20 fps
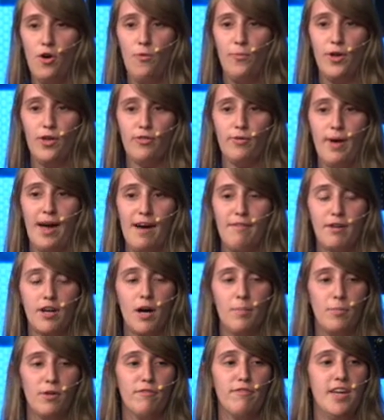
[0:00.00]
We also have a
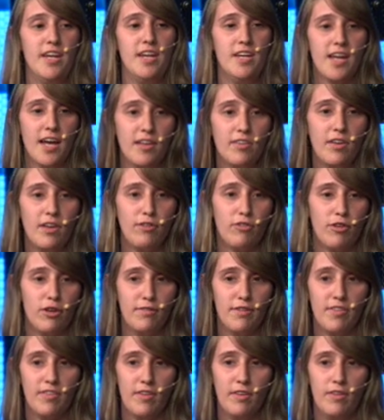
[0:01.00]
couple of indexing
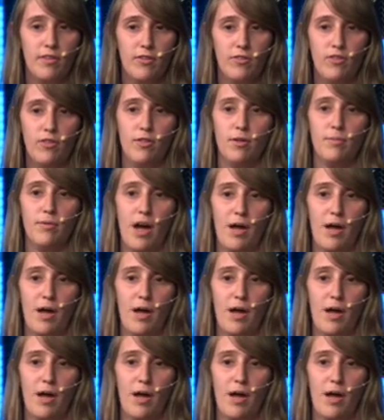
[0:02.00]
services, the